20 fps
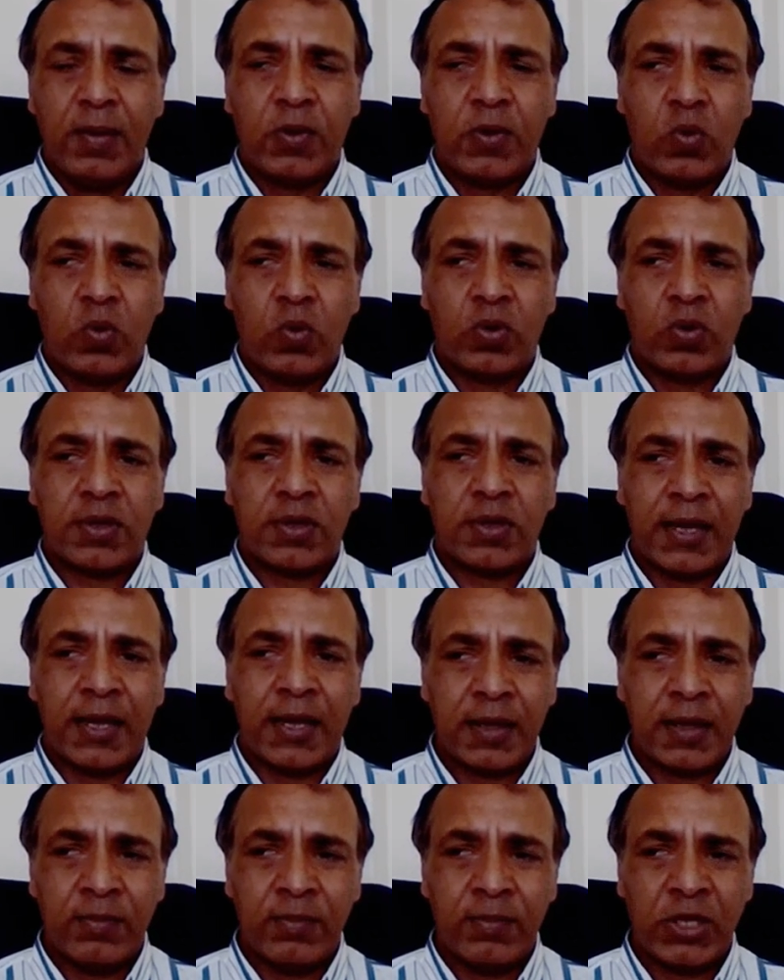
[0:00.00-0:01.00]
Because
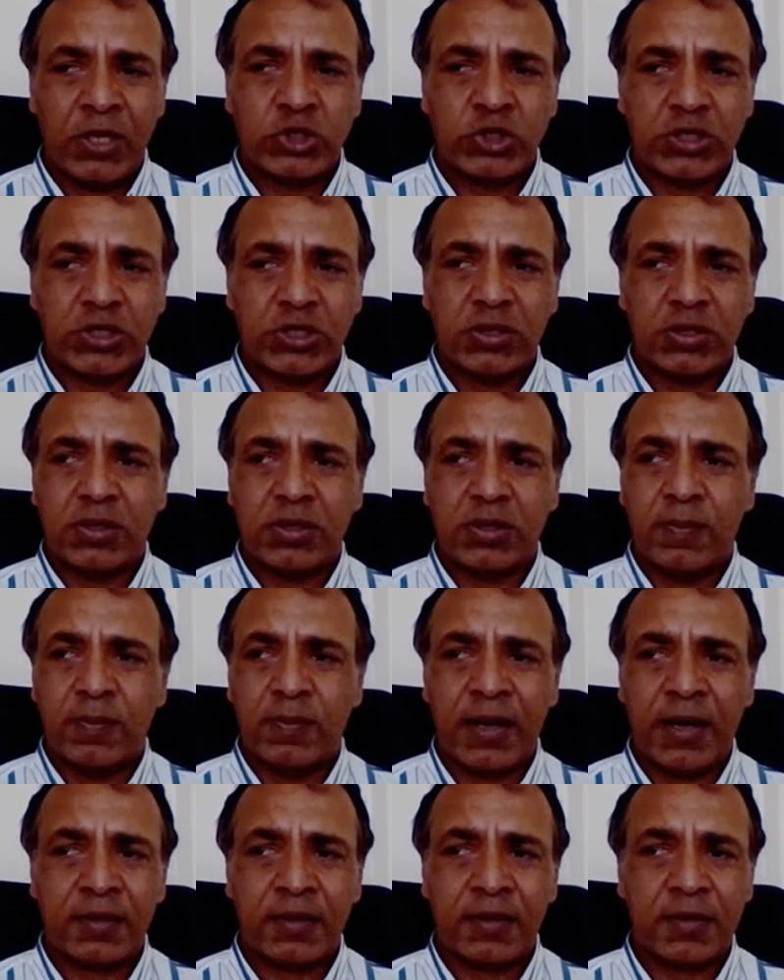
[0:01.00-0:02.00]
like I mentioned,
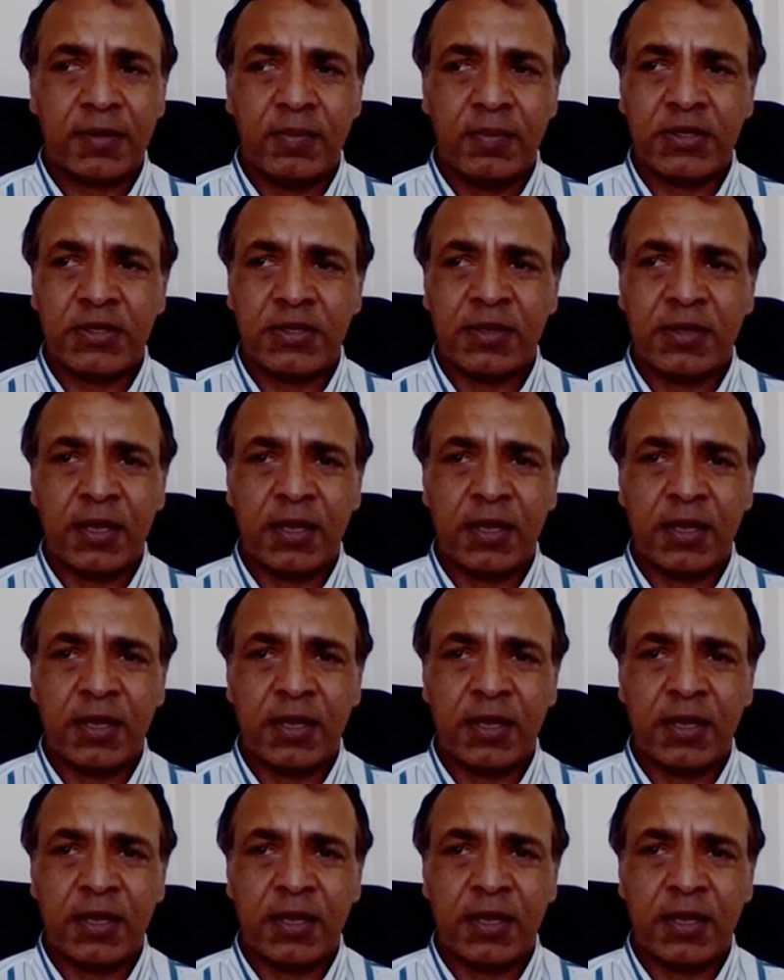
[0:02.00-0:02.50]
my estimate